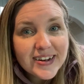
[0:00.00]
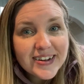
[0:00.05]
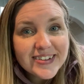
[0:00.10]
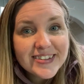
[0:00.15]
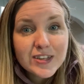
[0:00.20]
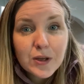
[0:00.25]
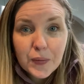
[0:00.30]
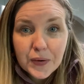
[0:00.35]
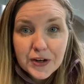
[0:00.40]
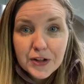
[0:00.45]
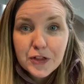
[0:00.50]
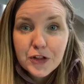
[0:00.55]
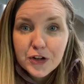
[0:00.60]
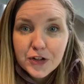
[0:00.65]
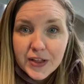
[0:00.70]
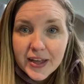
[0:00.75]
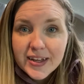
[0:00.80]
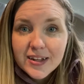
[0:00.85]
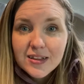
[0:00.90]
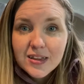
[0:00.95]
It's going to look
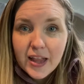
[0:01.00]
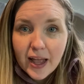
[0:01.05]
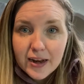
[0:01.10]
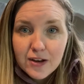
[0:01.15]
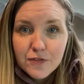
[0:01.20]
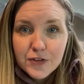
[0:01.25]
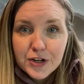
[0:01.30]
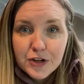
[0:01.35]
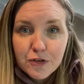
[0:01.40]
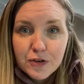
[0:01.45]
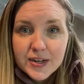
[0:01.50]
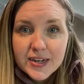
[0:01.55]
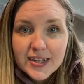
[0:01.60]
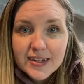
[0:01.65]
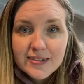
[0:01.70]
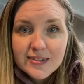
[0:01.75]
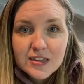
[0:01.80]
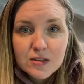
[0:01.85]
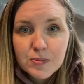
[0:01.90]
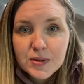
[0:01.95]
like a lot of
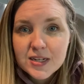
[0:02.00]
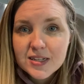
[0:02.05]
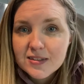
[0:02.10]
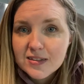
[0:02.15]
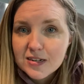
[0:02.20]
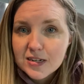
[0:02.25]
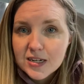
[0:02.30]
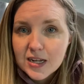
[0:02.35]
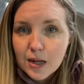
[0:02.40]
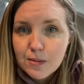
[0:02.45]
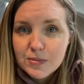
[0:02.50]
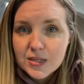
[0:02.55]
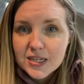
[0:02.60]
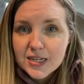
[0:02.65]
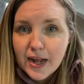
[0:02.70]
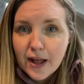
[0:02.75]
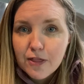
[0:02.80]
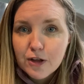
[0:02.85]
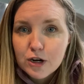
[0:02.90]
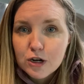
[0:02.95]
ingredients, but it's going to come
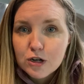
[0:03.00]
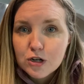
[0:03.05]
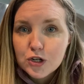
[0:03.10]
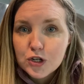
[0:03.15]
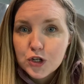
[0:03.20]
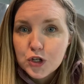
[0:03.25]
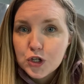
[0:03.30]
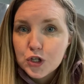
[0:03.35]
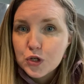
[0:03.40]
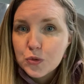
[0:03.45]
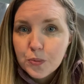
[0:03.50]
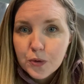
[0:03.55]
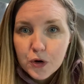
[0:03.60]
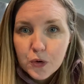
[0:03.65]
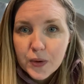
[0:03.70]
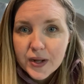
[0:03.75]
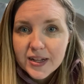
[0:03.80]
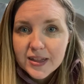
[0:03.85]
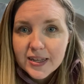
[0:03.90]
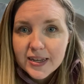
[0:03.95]
together super
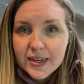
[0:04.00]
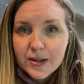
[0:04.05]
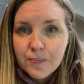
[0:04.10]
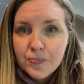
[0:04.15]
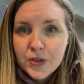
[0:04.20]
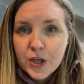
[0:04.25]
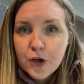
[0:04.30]
quickly